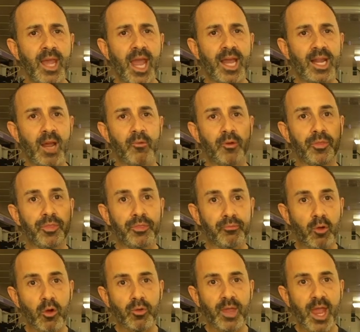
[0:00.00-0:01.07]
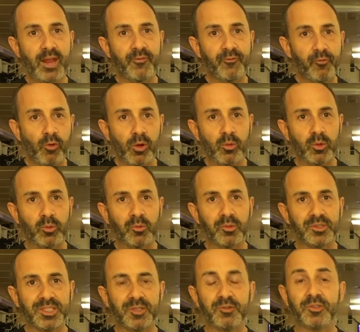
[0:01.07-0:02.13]
and I would throw the head forward
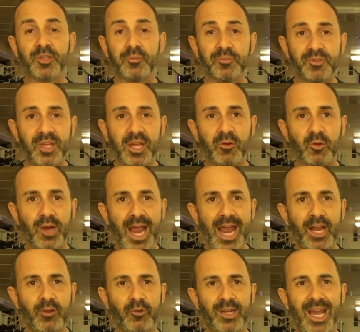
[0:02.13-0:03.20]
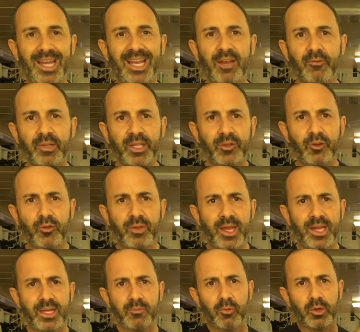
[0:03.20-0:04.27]
when she was upset or angry, I can't really do
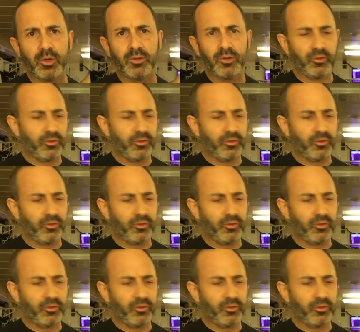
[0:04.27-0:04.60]
that anymore because